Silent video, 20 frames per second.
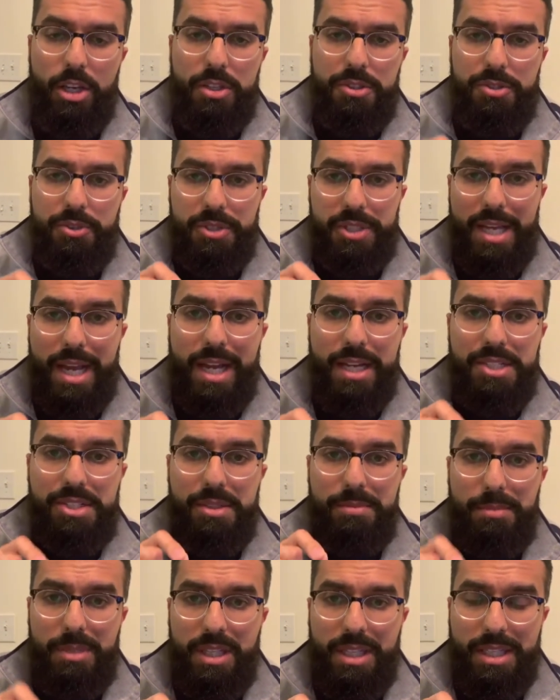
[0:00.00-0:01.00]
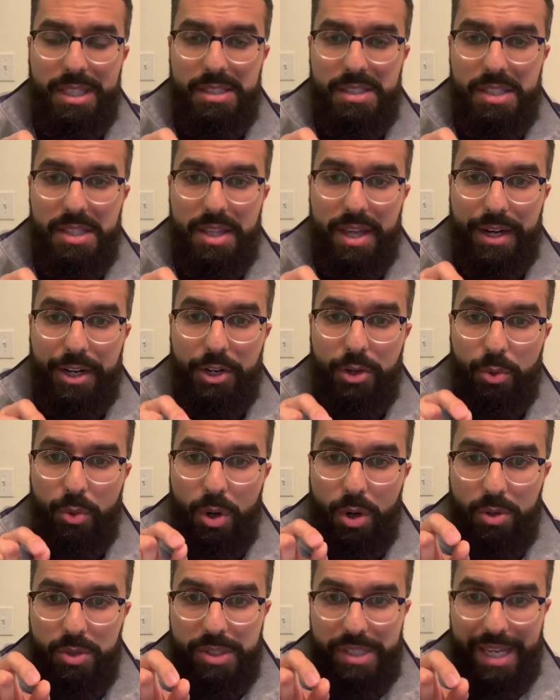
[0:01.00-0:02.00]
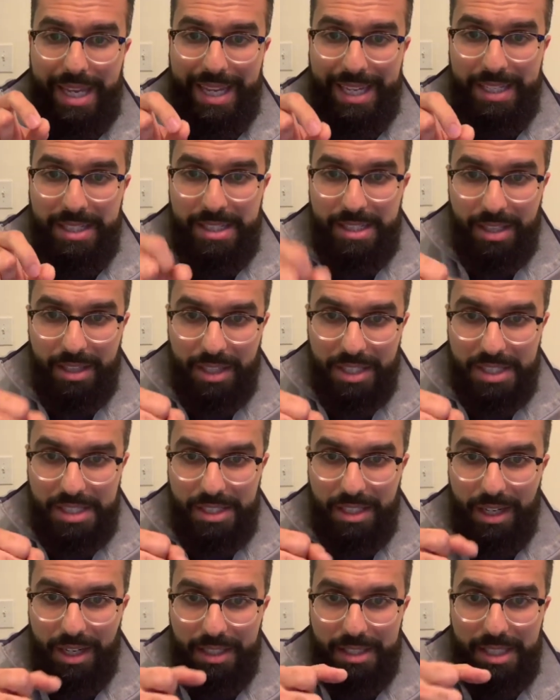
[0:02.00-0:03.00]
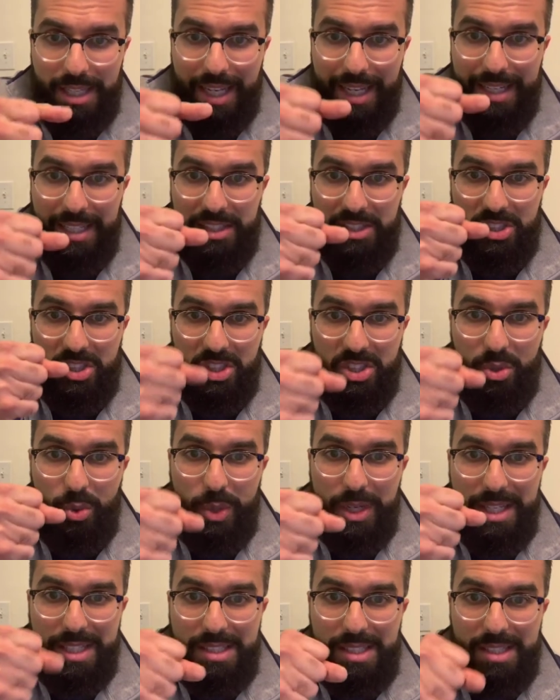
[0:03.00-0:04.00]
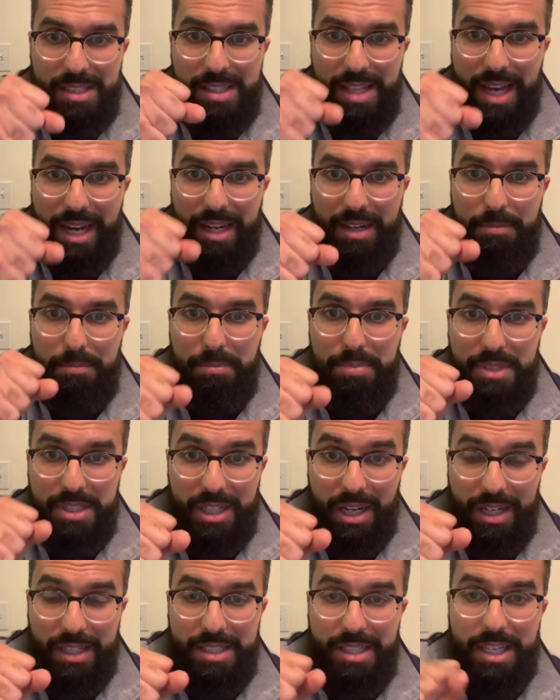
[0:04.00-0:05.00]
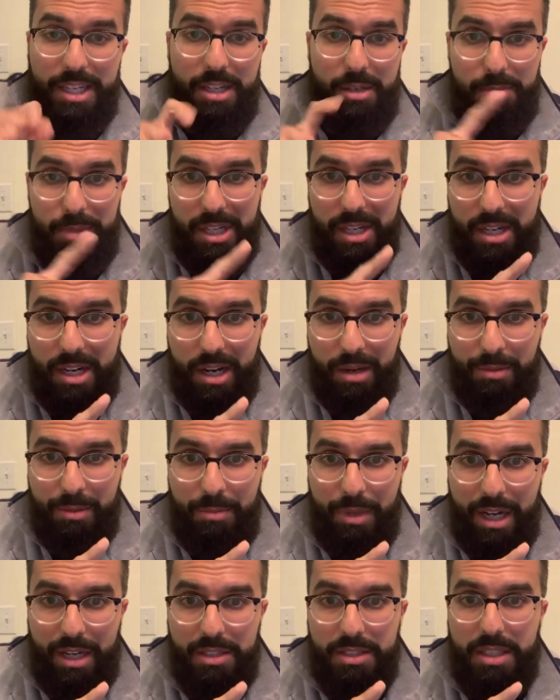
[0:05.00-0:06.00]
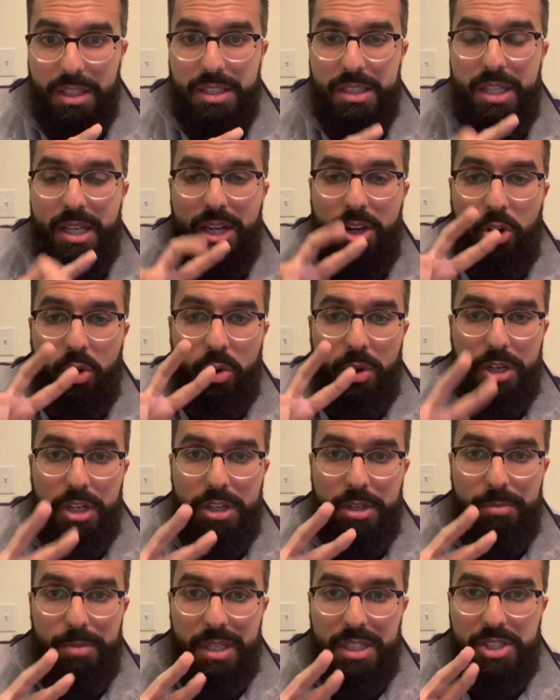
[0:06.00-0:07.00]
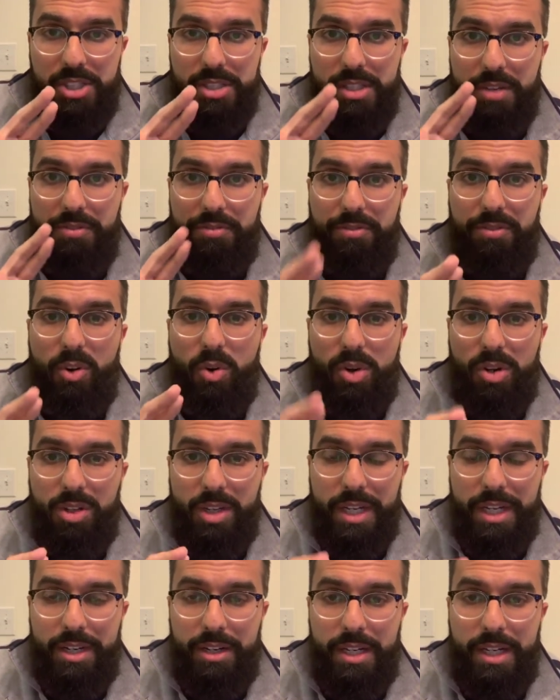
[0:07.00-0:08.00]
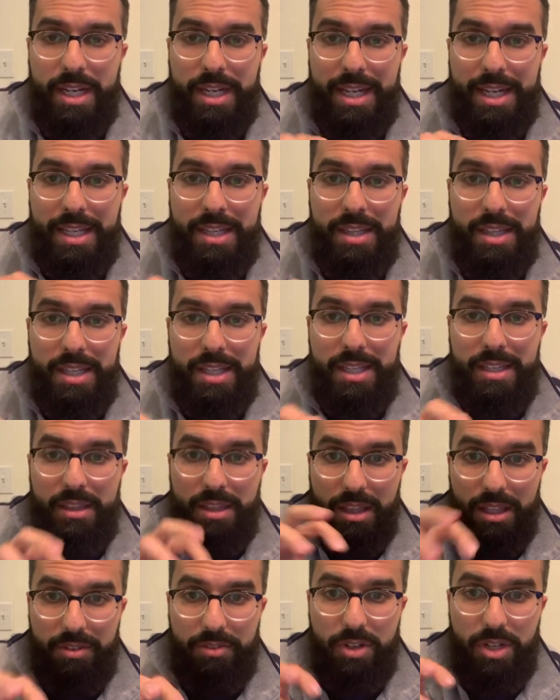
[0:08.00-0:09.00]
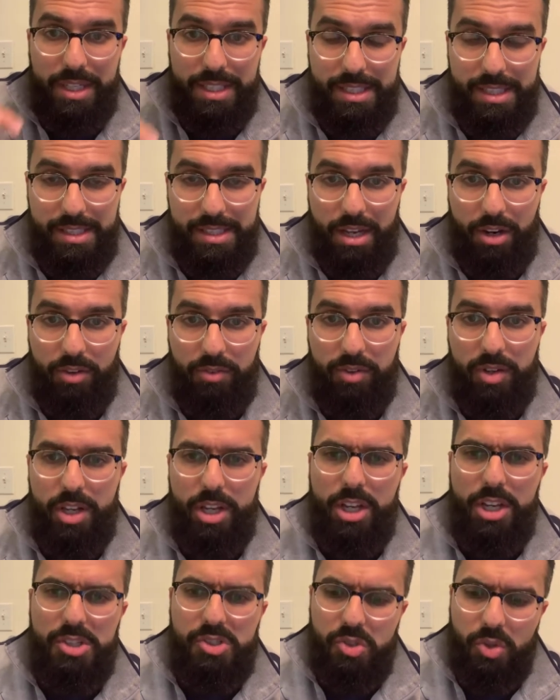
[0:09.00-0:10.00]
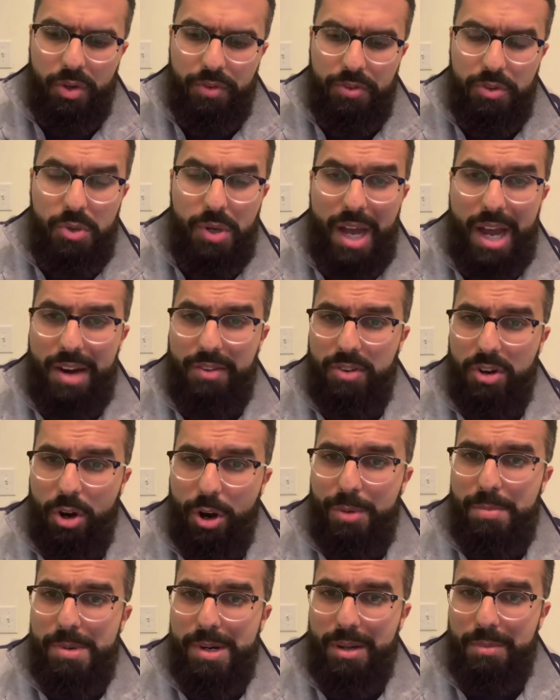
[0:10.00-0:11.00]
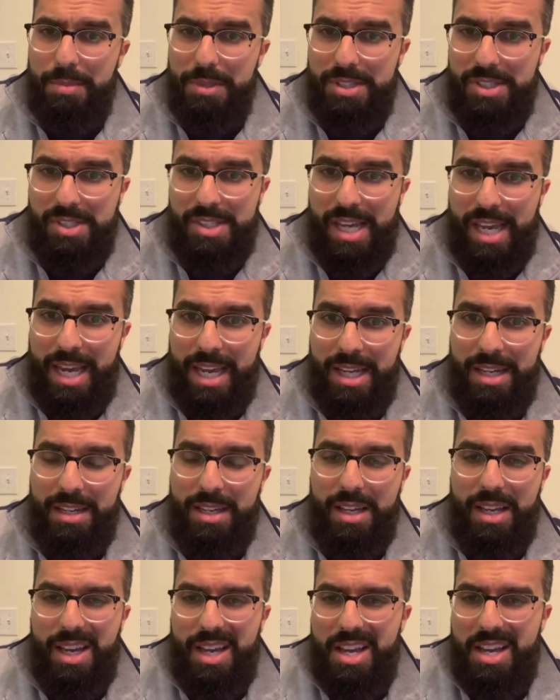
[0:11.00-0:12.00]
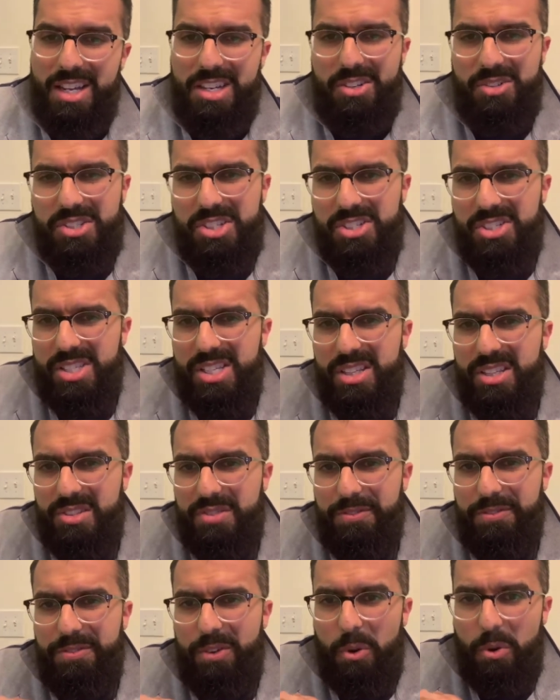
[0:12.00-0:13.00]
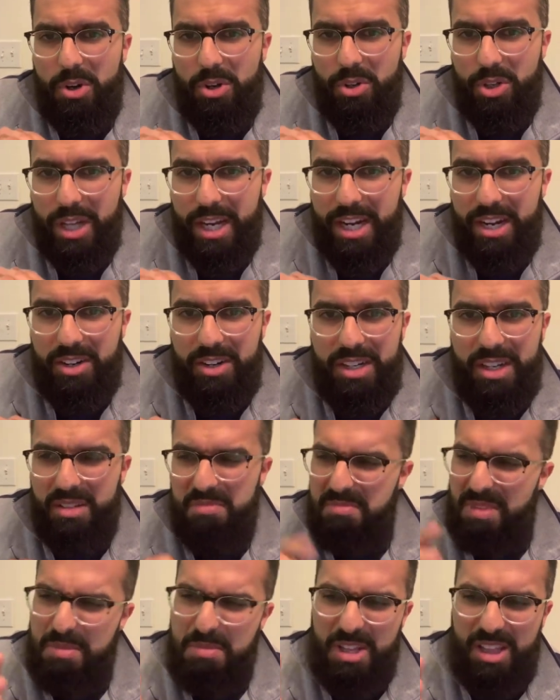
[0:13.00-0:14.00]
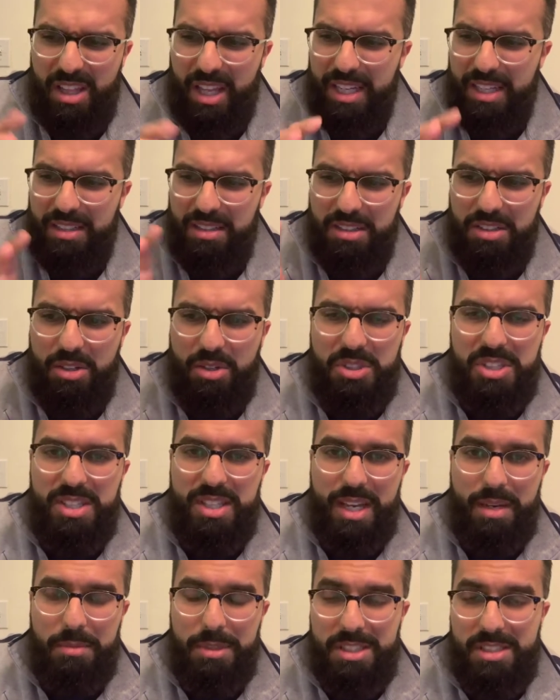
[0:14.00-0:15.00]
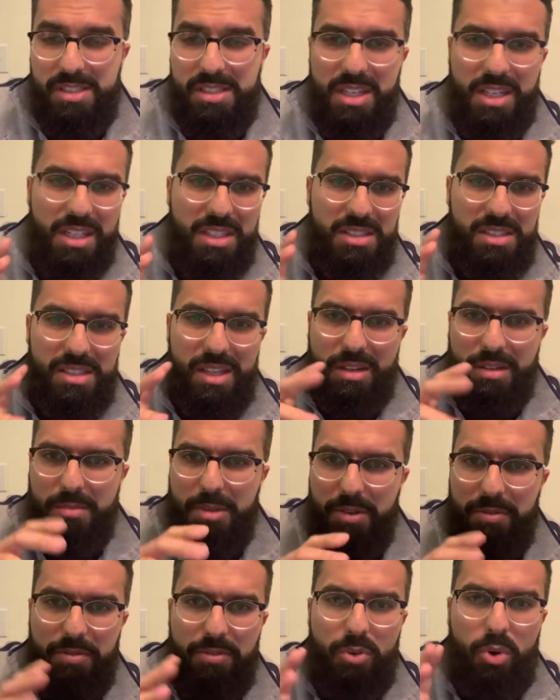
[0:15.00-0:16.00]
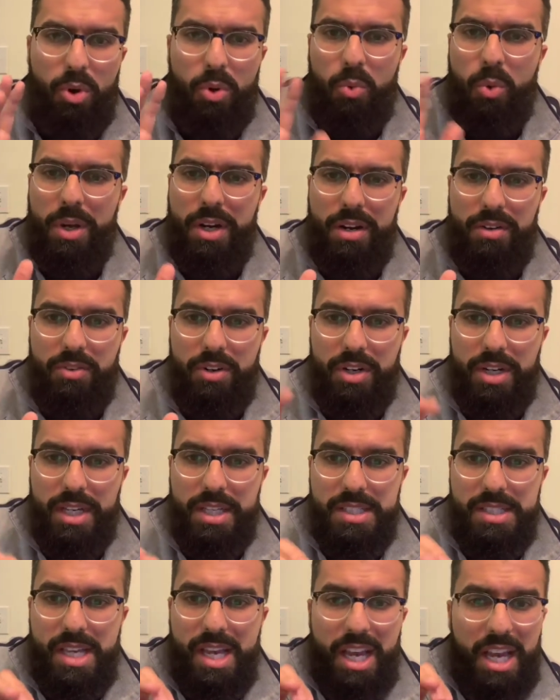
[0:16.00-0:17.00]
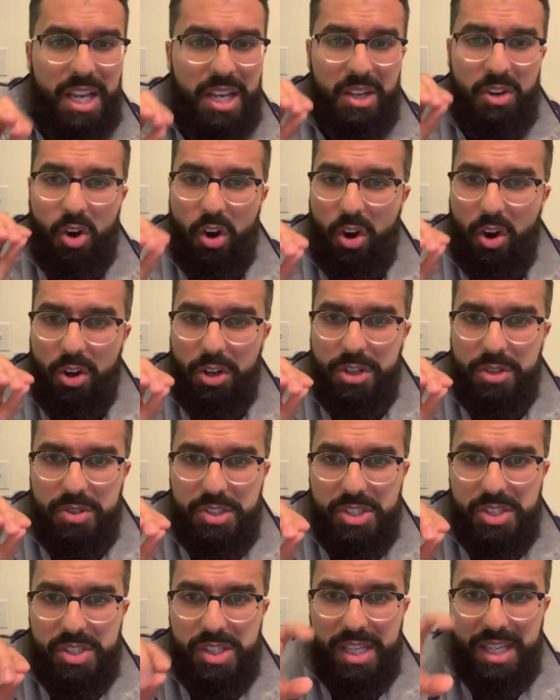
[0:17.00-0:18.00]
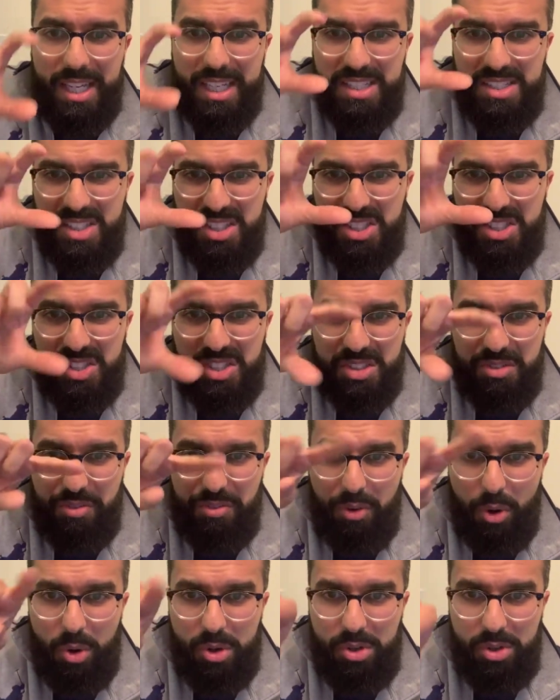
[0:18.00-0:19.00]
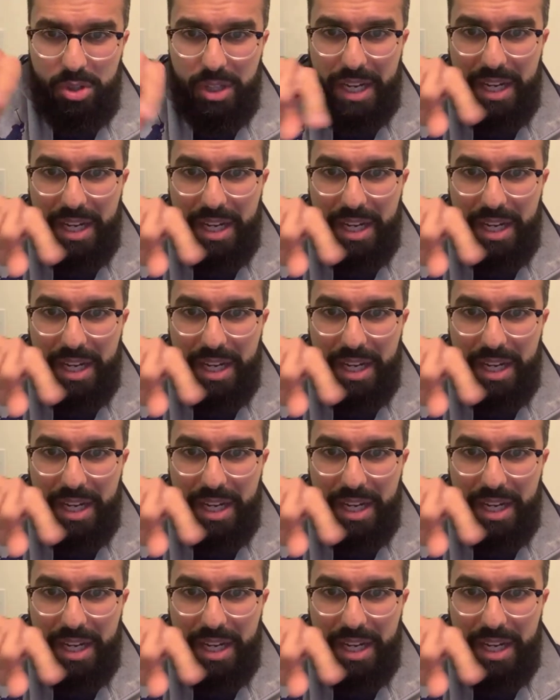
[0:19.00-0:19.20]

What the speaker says: So it's actually malignancy that grows into the duct and it squeezes that duct. It could be a common bile duct or it could be just a focal area in the liver itself. So if you ever open up a scan and you just see this focal area, maybe like, segment 6, segment 4, whatever it is, and all you just see is this just focal